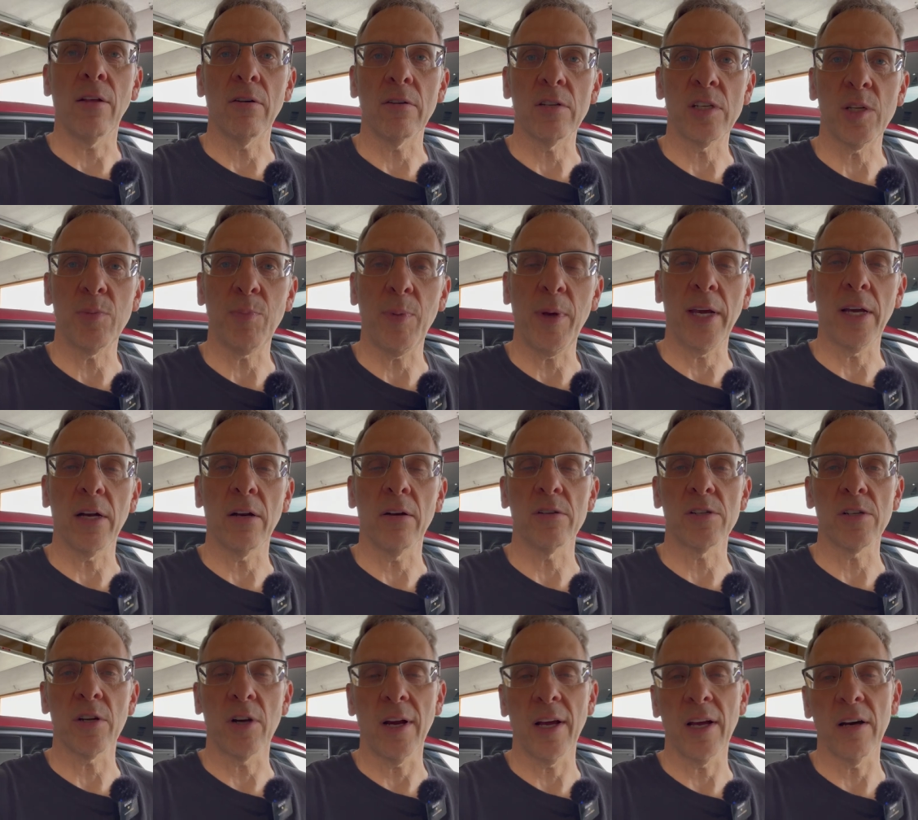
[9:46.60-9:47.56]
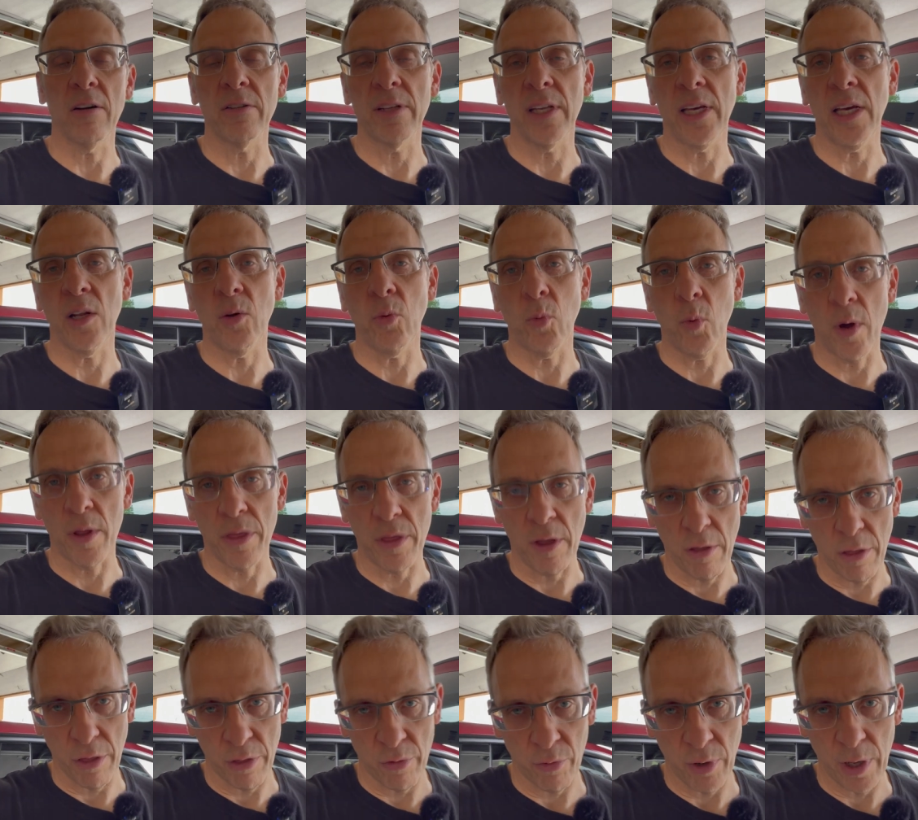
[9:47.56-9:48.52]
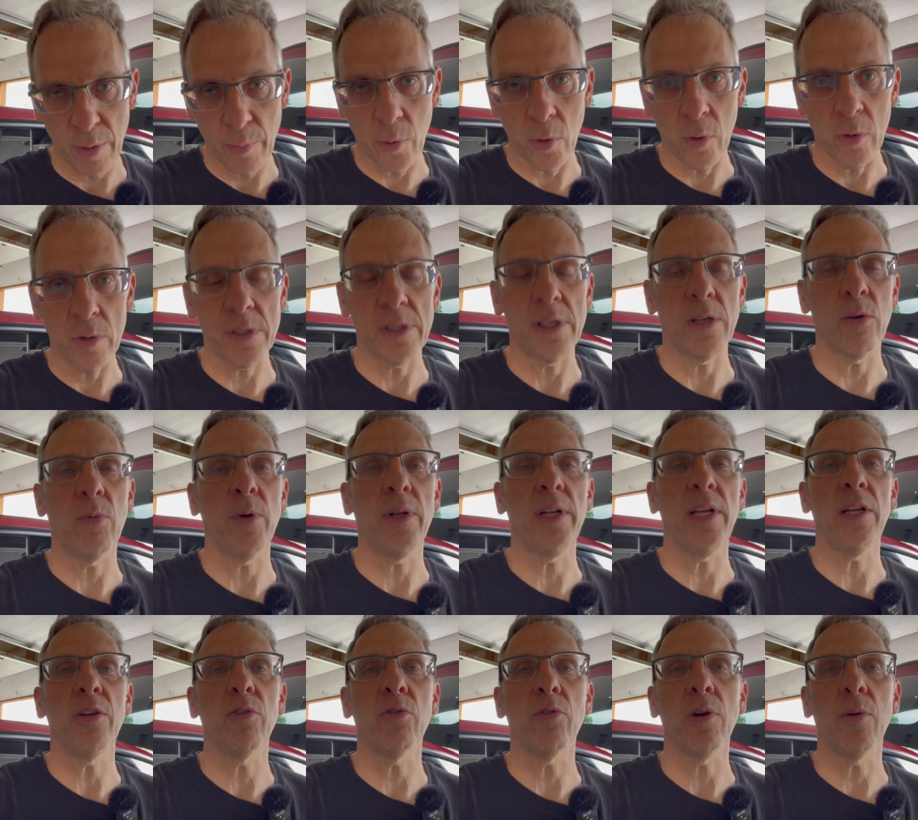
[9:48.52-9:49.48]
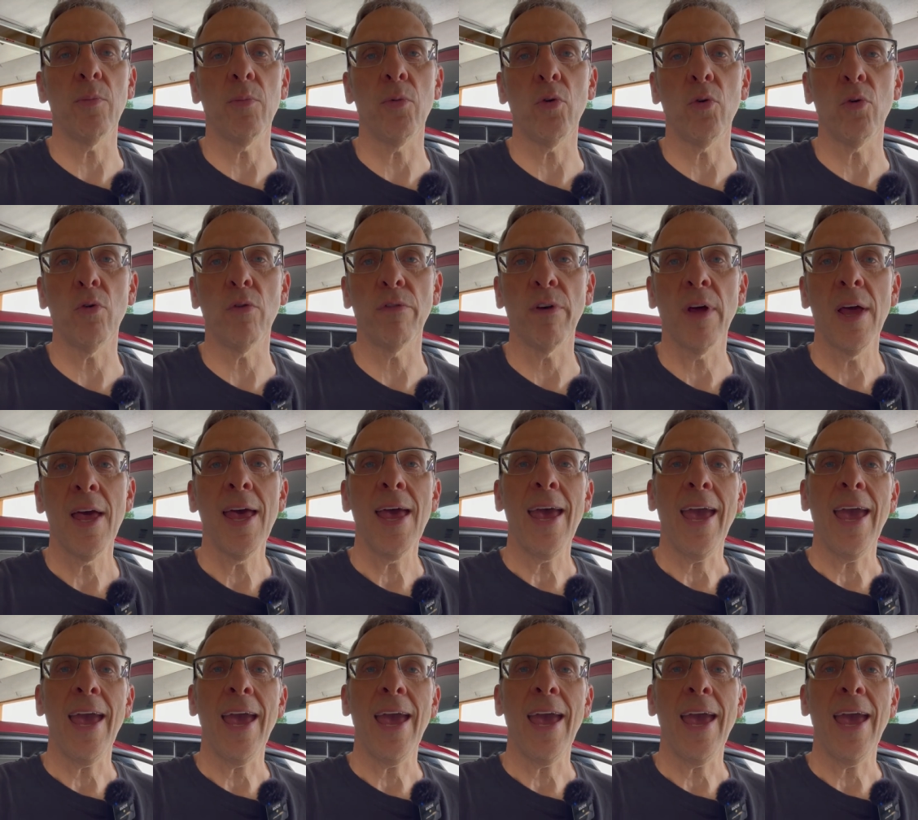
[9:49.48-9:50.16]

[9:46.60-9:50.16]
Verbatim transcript: those speakers are held in with three bolts that we need to remove.